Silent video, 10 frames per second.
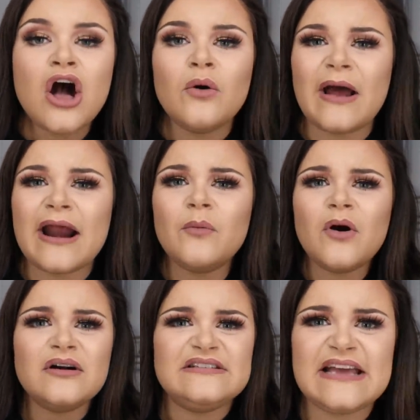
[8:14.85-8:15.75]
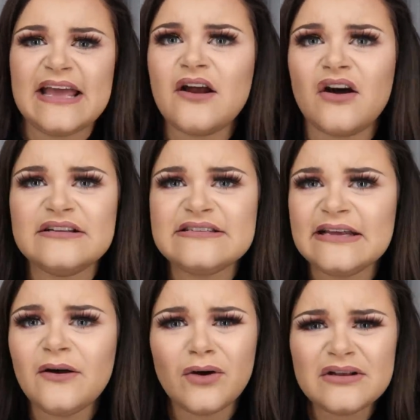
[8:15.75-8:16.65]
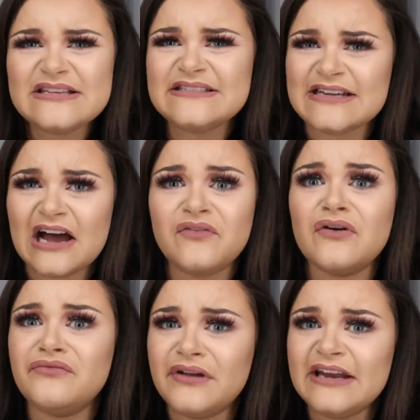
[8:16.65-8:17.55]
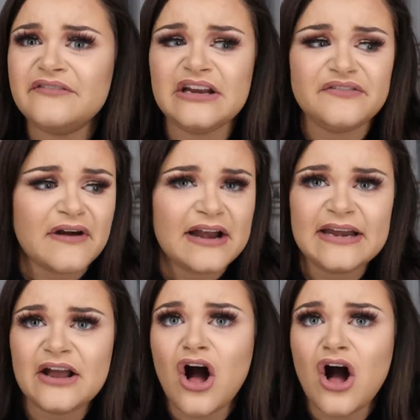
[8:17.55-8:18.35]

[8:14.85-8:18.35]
When I walked in, honestly, all of the staff were really, really friendly.